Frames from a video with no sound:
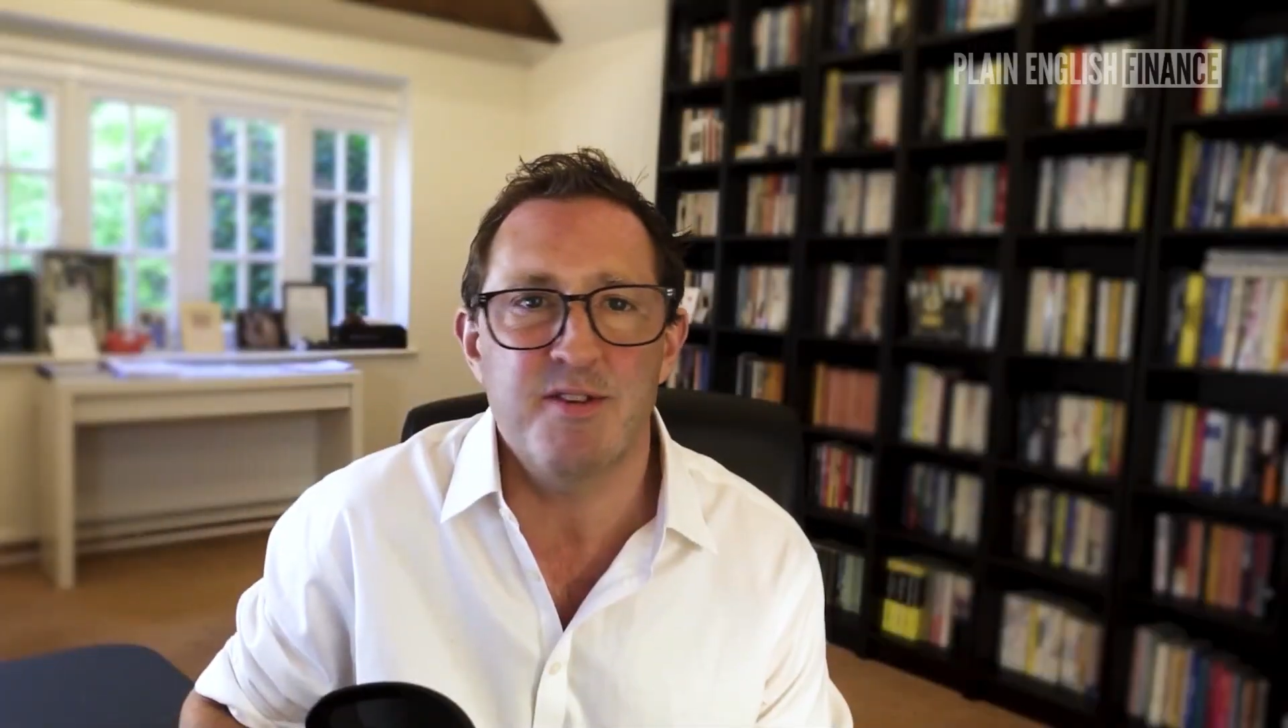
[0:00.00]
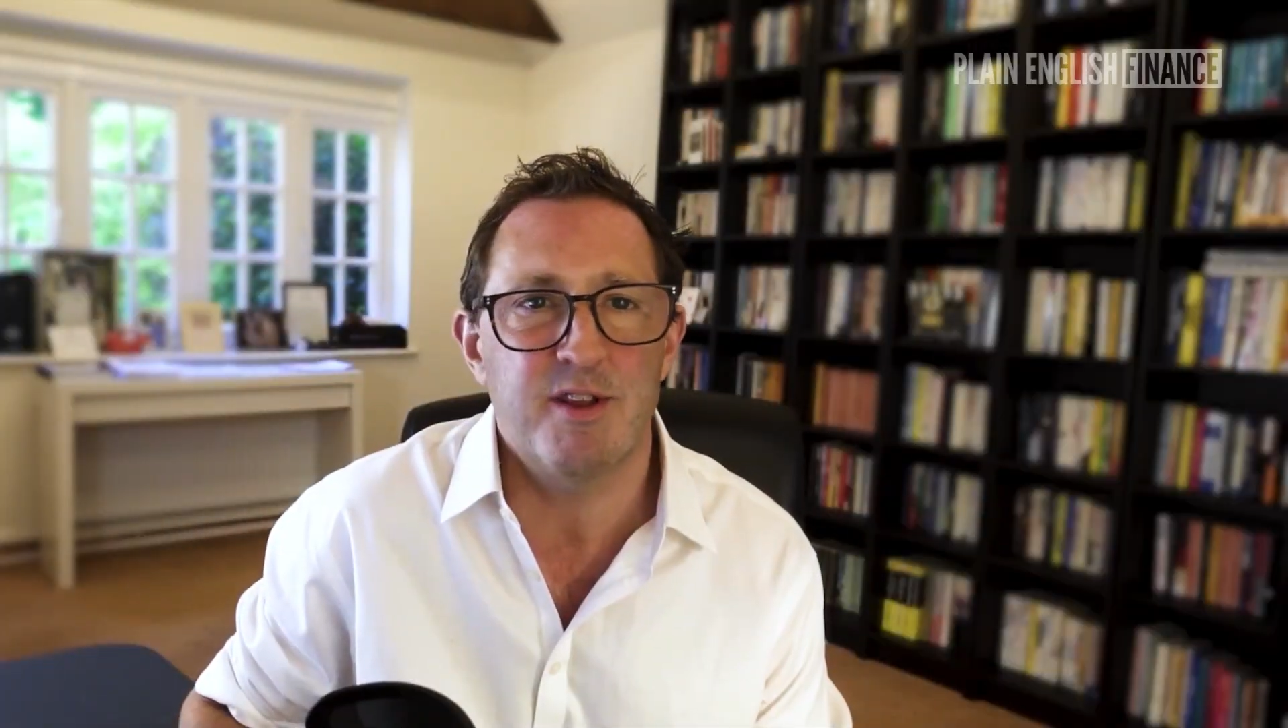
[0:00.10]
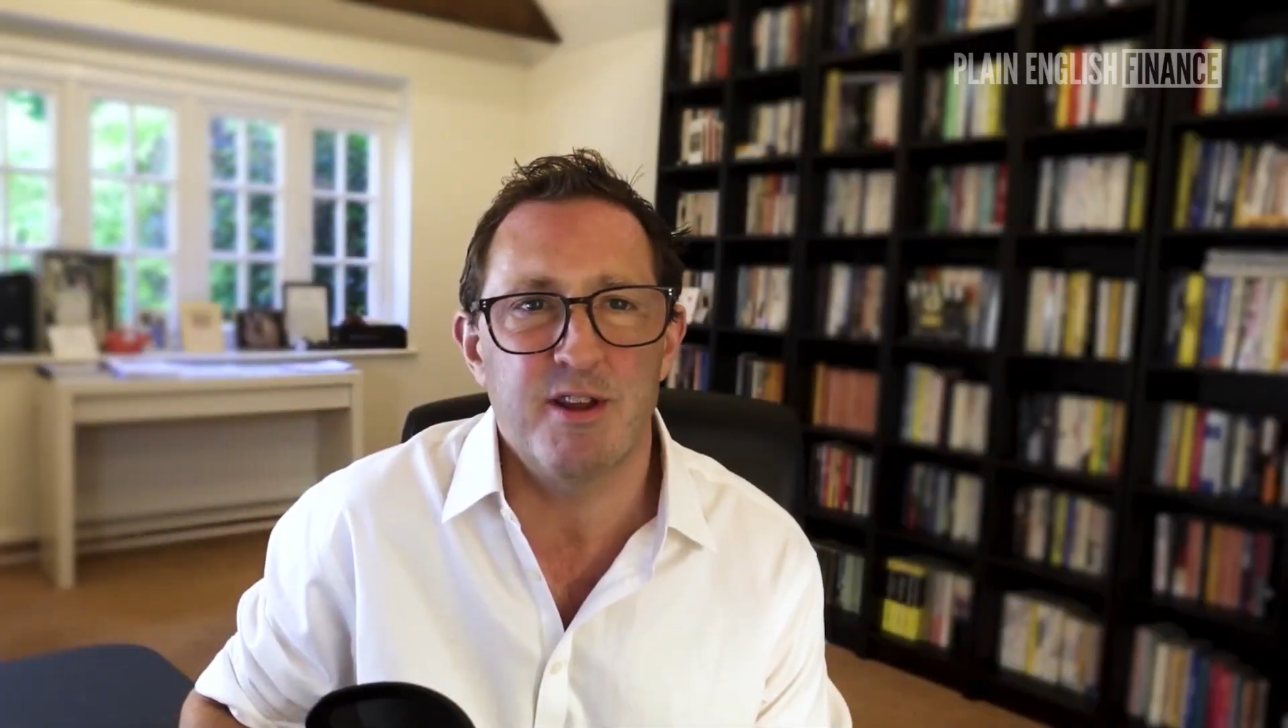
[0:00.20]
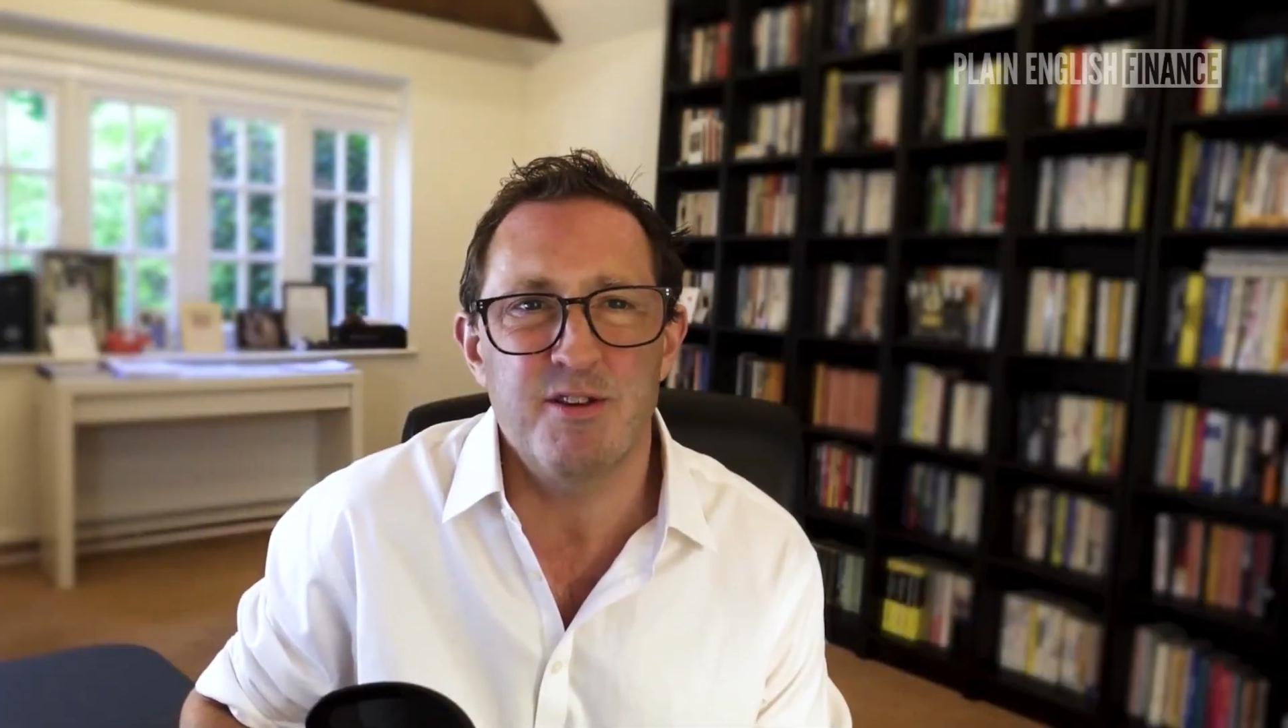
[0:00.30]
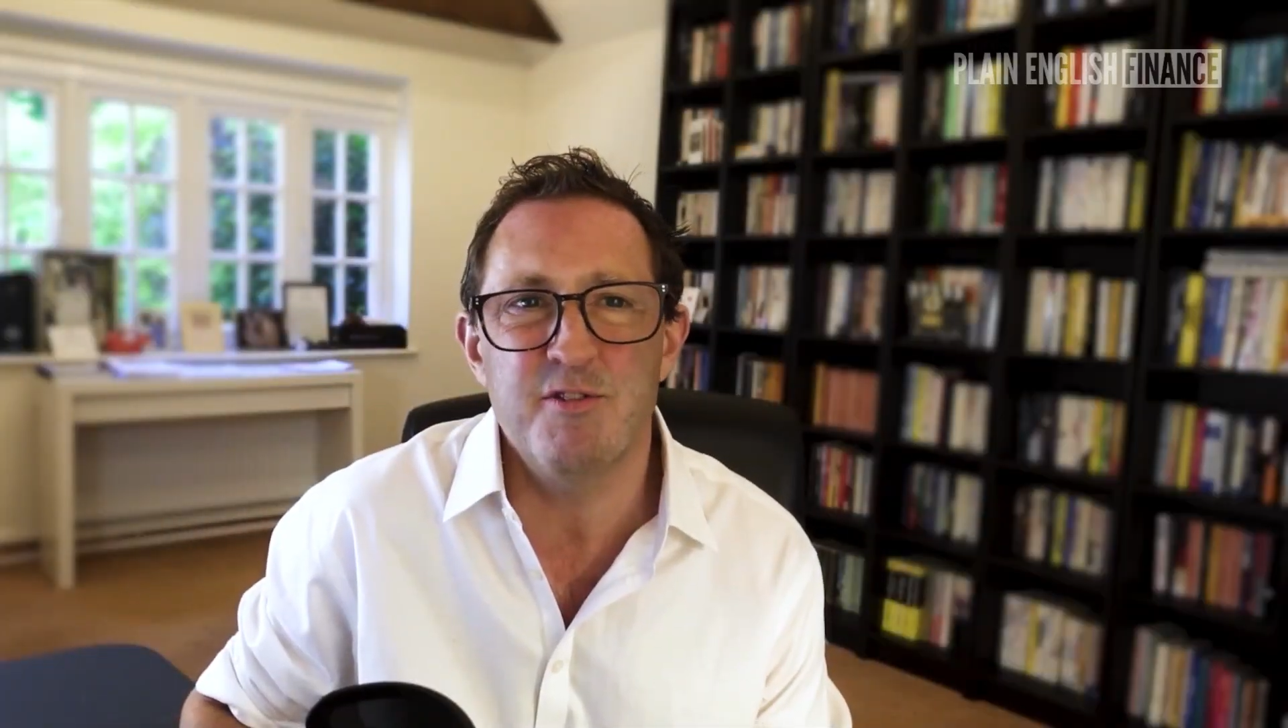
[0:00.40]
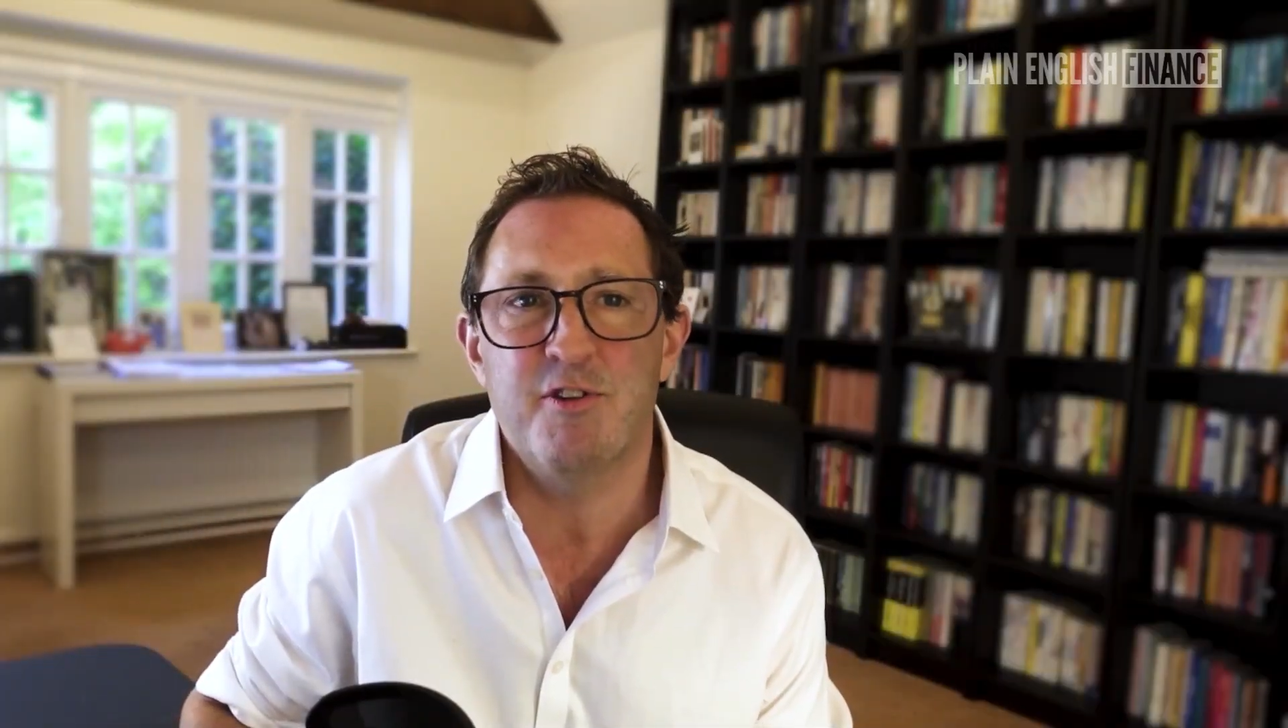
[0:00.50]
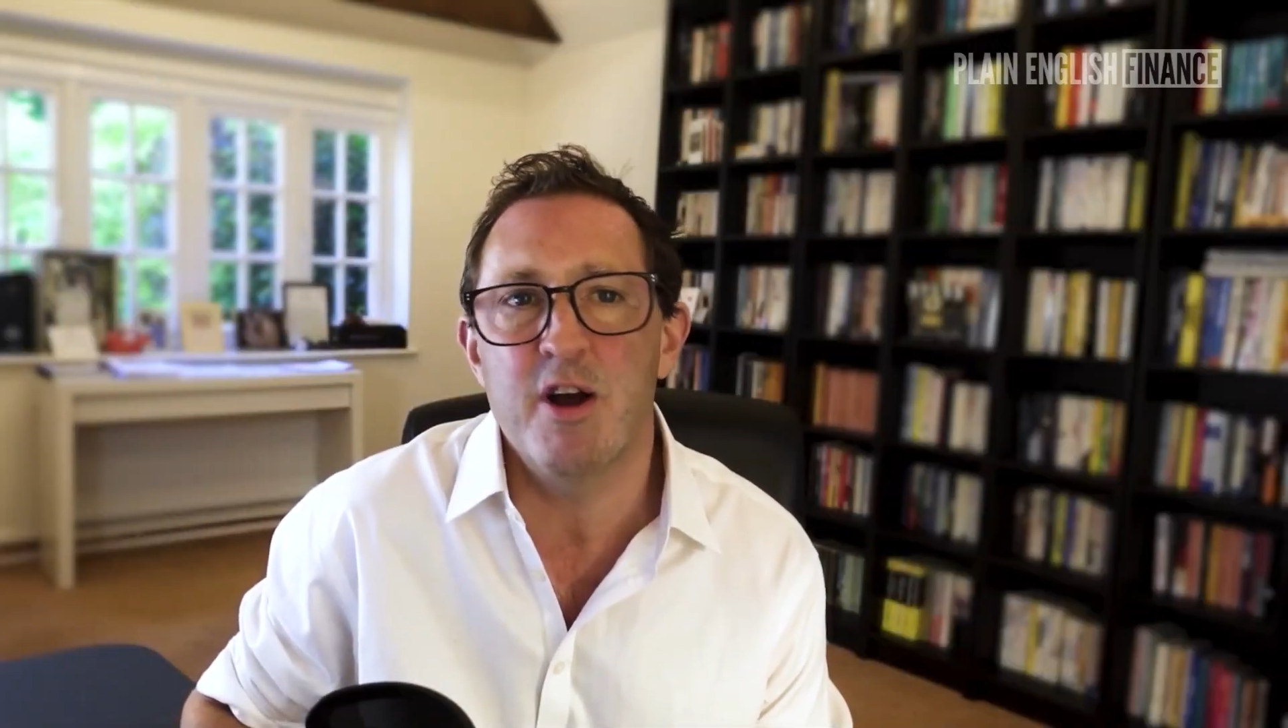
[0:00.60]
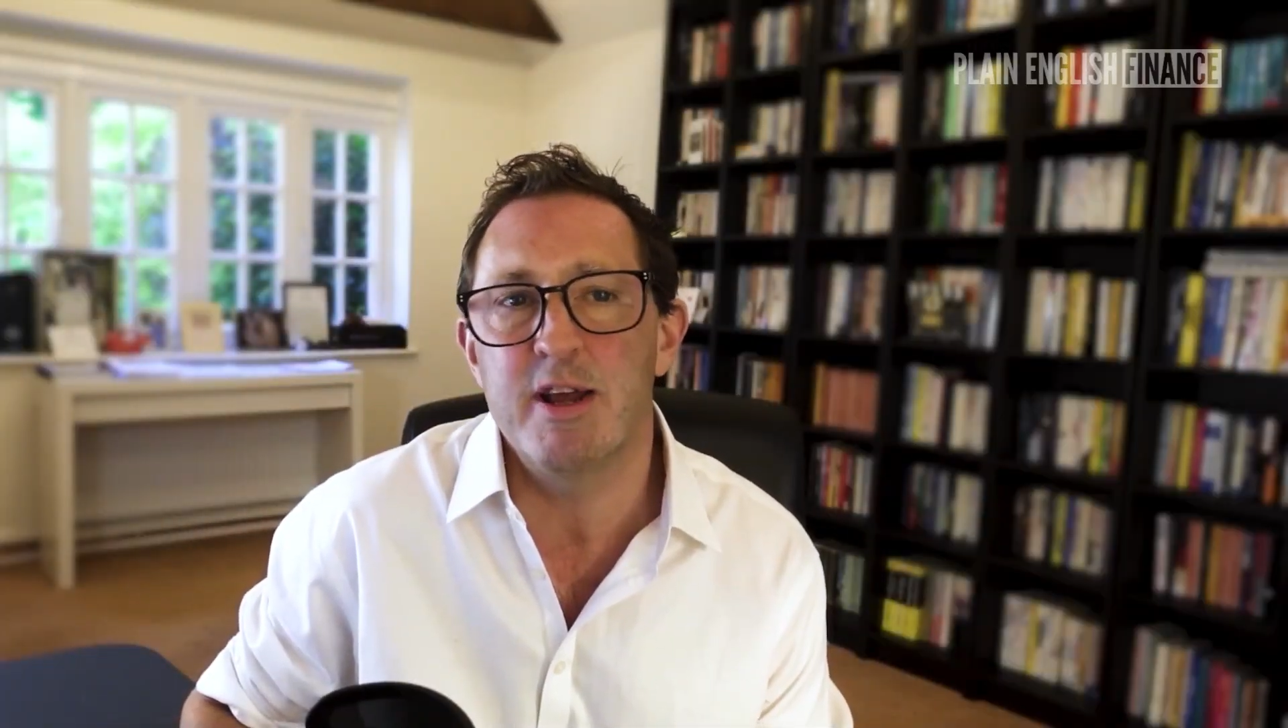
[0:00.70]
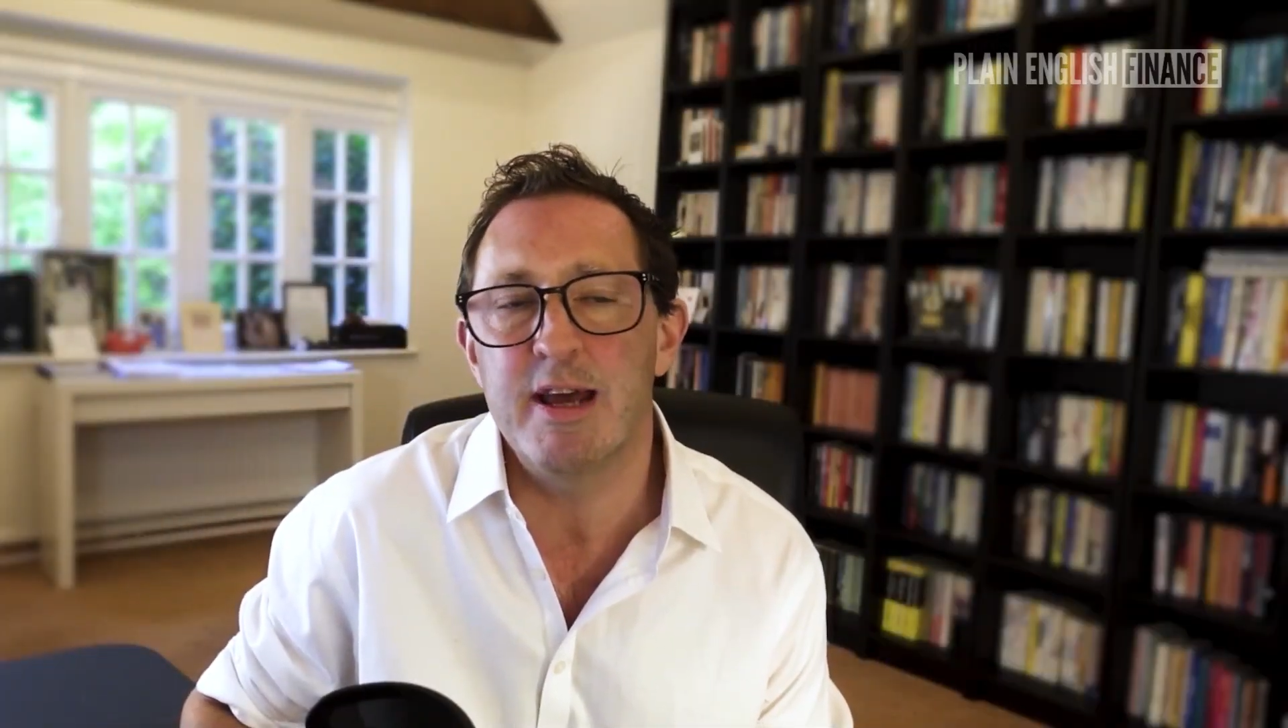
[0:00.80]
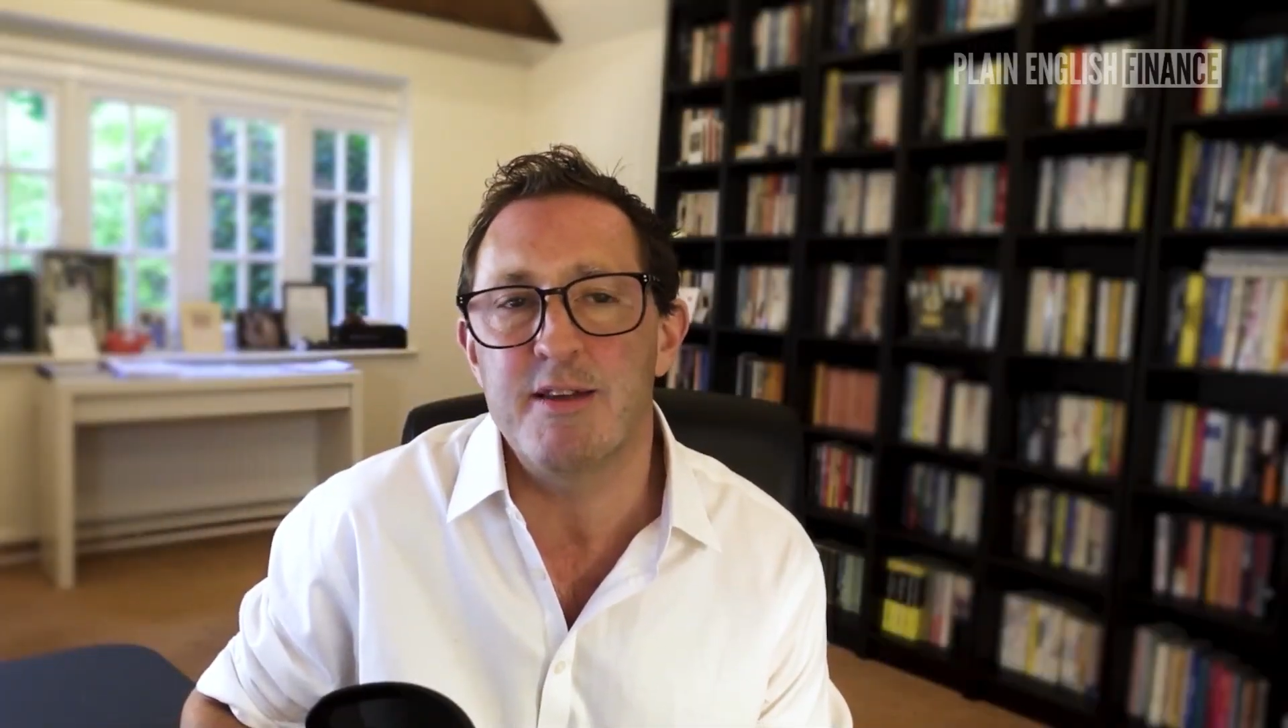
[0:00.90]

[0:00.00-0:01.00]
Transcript: that I do find it